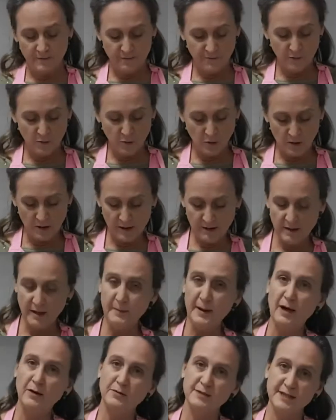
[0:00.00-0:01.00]
for
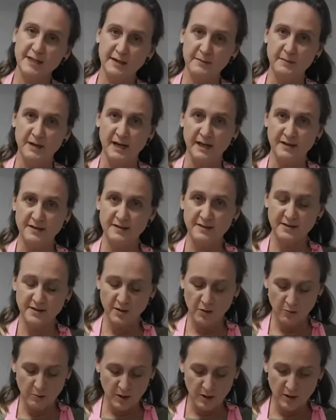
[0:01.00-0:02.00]
about 10 minutes. So
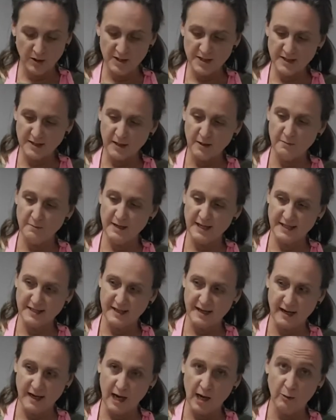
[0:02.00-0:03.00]
we're going to start
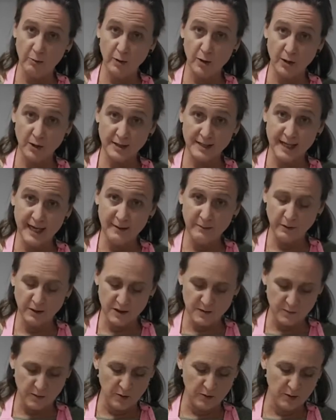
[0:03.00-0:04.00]
mixing our
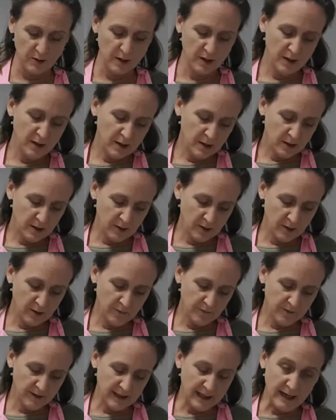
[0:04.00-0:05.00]
tablespoon of
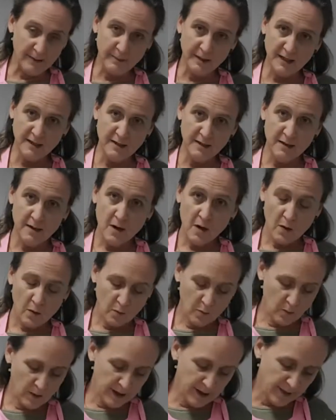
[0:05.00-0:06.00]
lemon
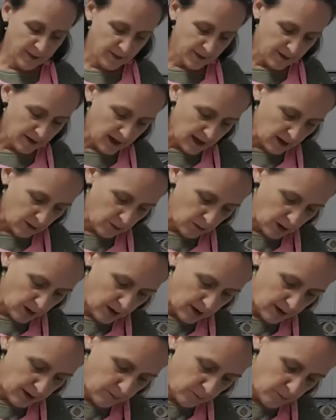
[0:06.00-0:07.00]
with our
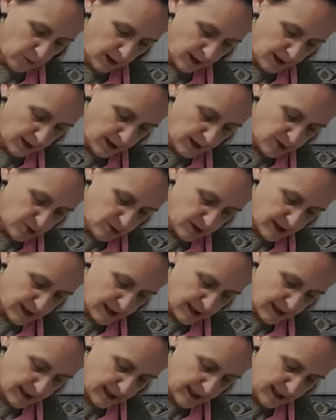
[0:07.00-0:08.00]

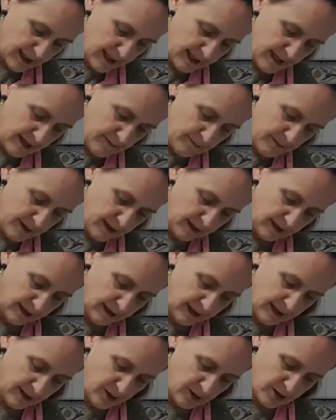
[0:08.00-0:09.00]
180
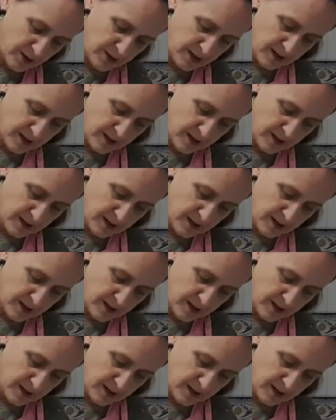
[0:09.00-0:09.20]
milliliters